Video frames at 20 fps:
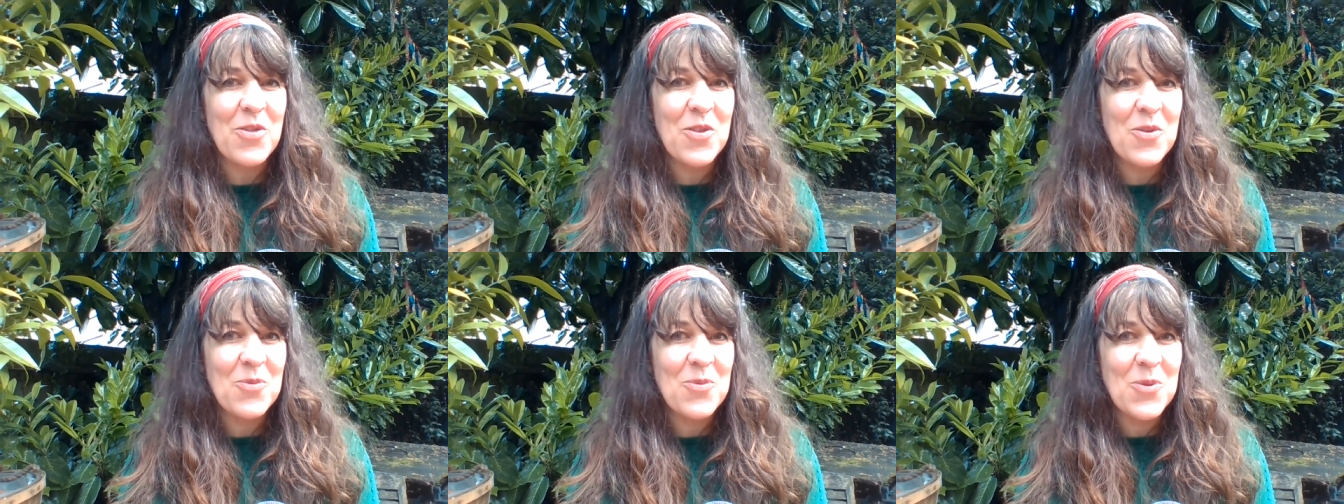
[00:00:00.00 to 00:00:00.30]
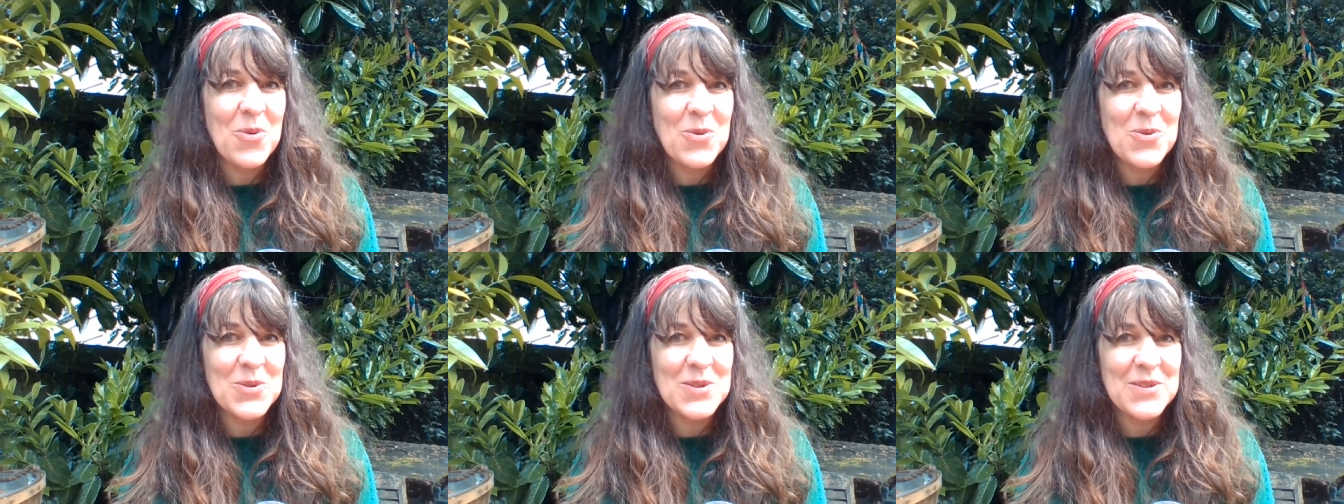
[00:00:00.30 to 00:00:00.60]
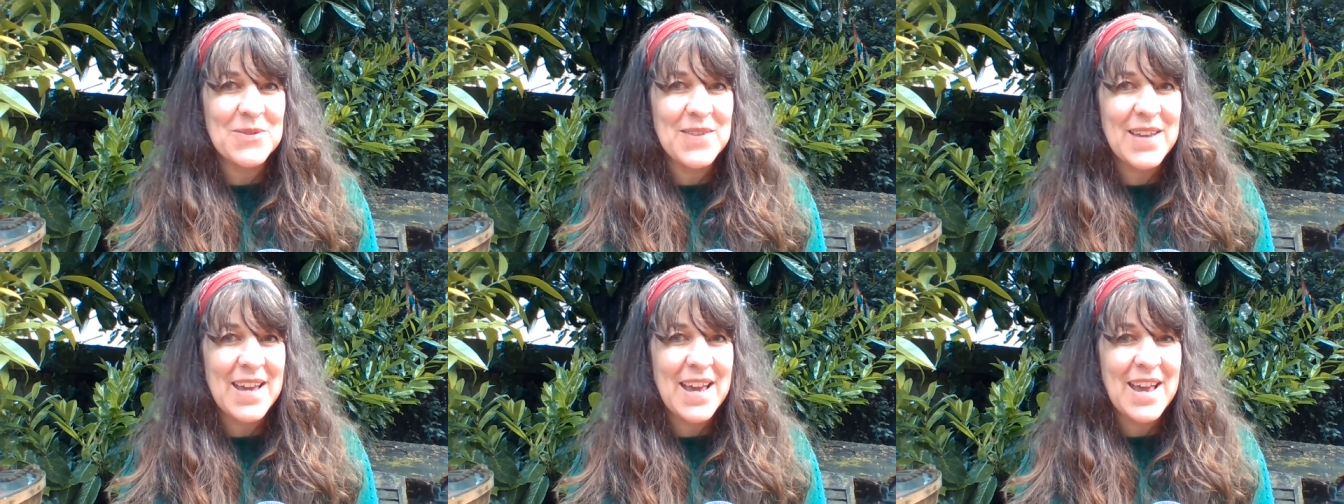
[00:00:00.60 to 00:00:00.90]
on the
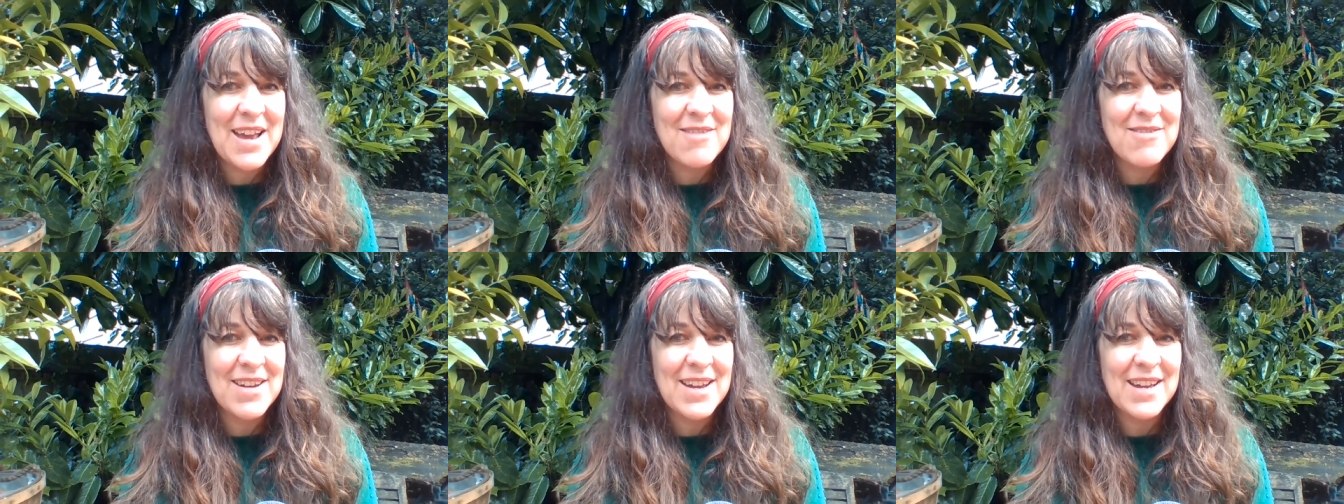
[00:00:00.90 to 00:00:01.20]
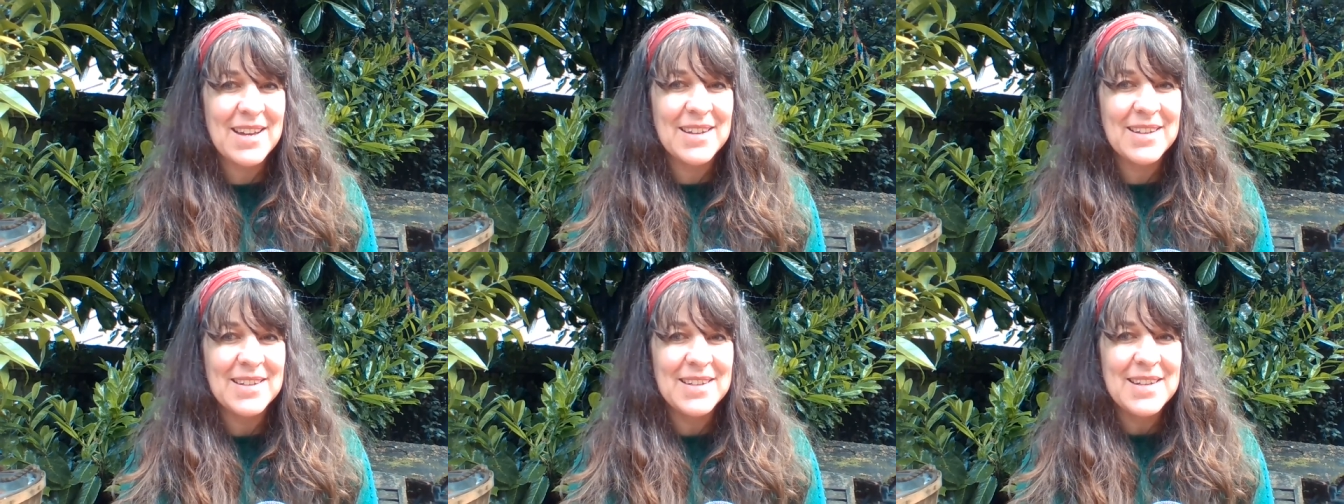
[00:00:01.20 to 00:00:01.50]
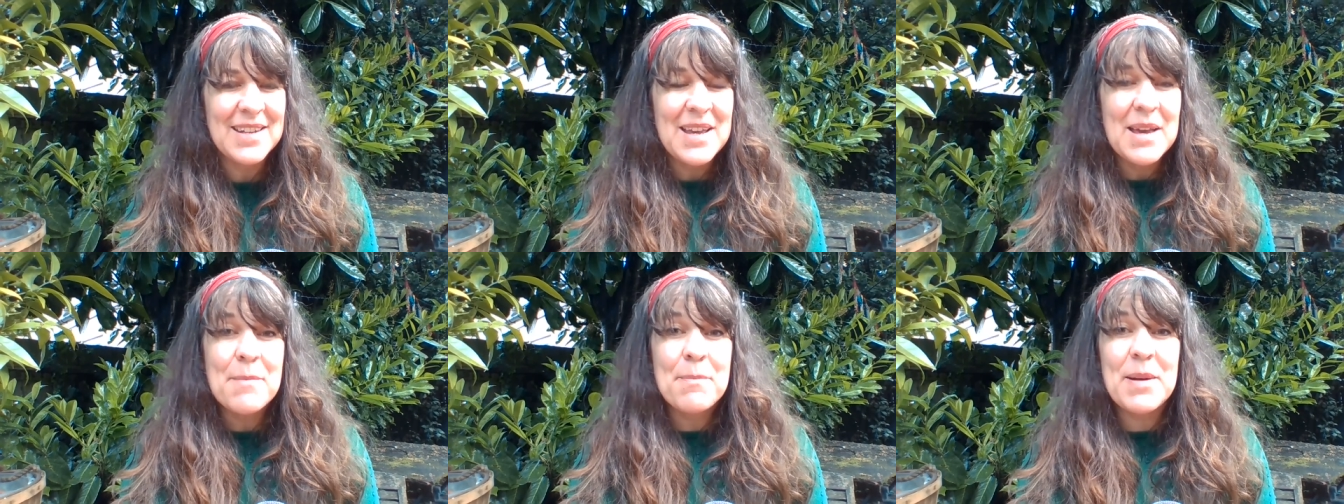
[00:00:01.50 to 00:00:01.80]
walls of the area,
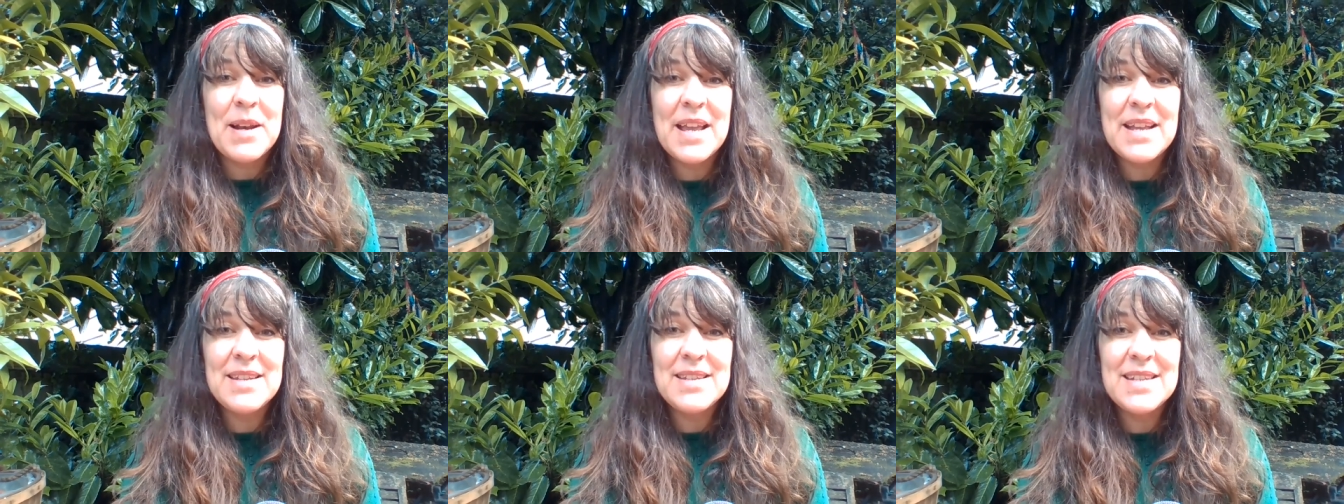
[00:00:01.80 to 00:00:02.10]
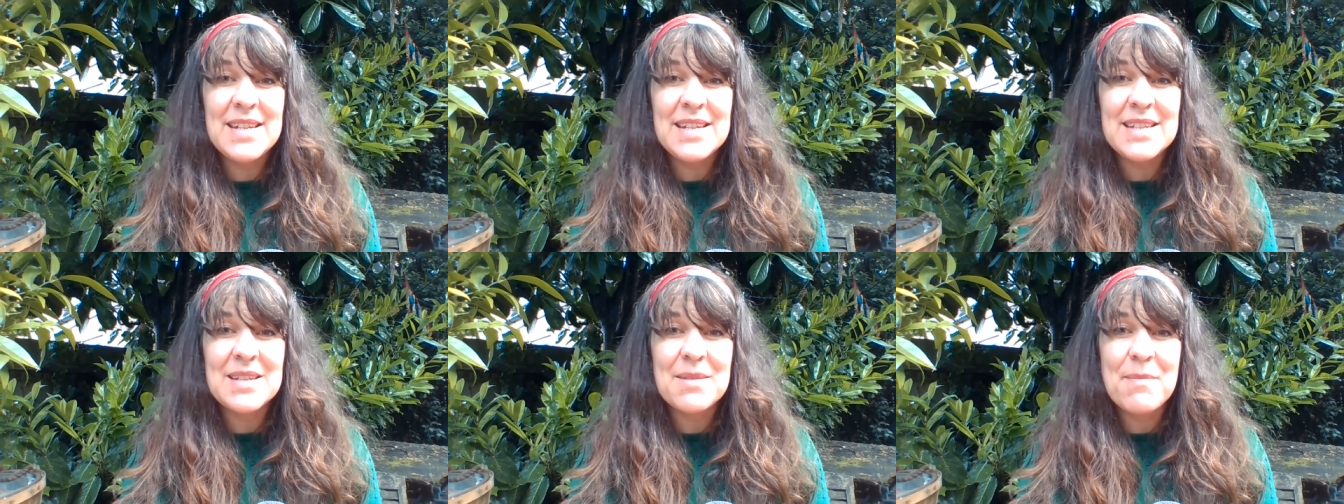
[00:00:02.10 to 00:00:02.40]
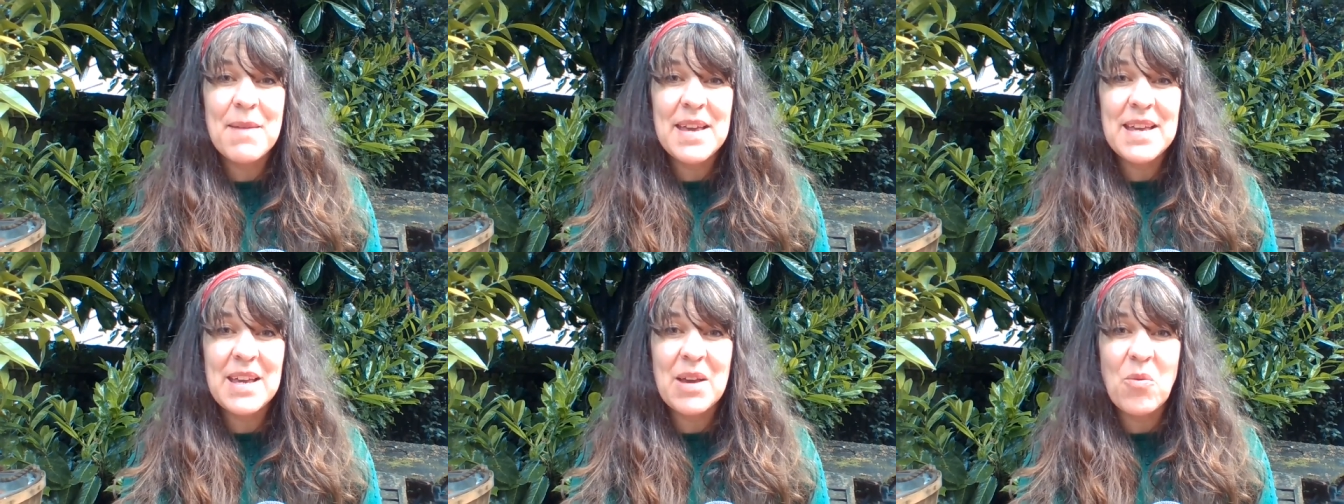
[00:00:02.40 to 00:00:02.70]
plenty
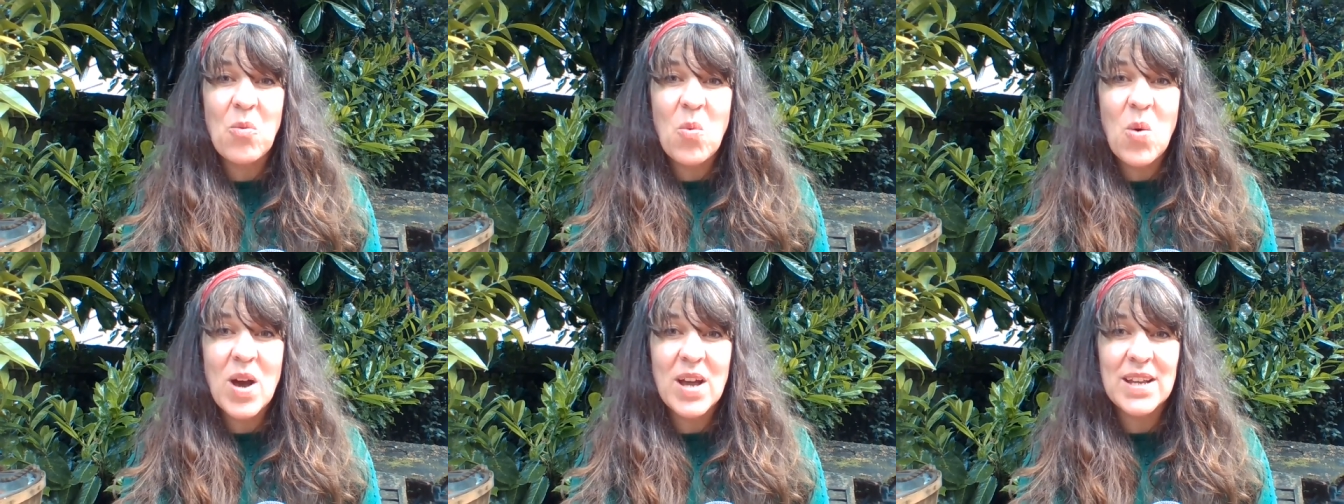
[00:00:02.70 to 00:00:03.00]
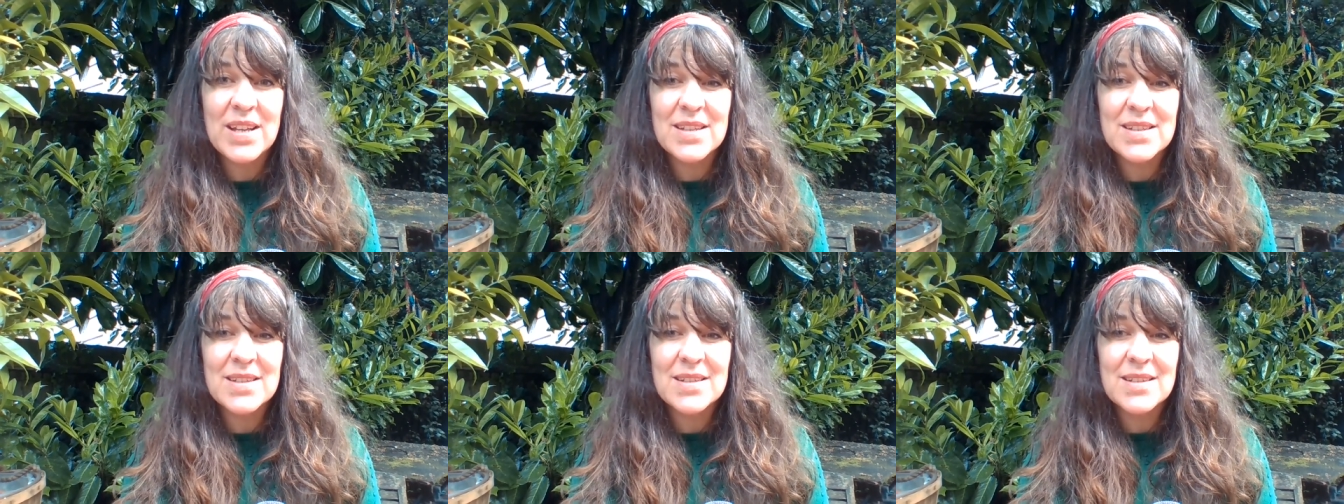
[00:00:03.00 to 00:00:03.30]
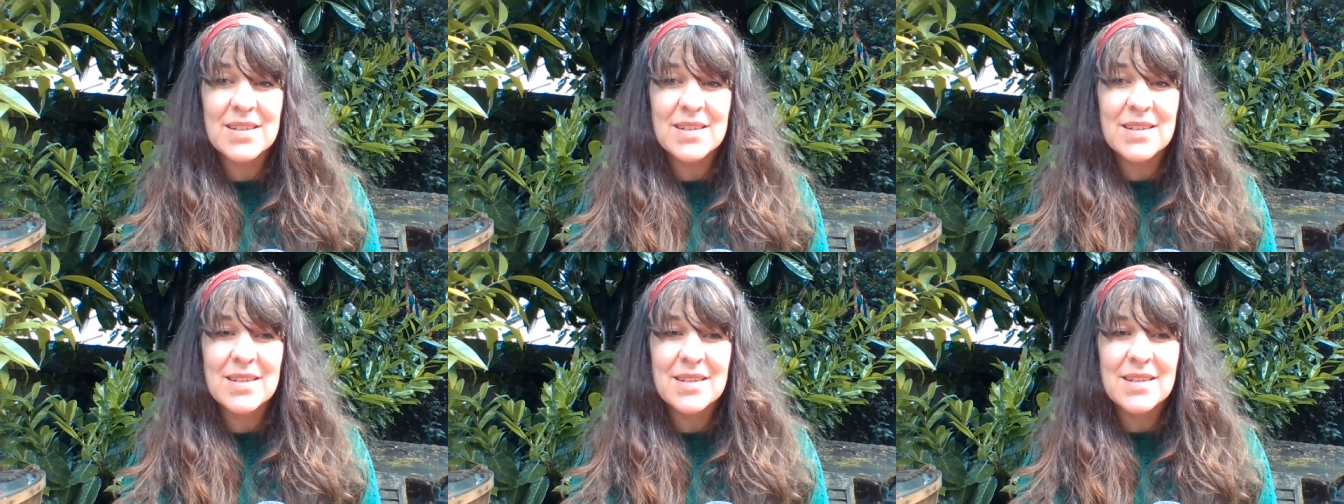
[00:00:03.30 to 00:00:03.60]
to make it white.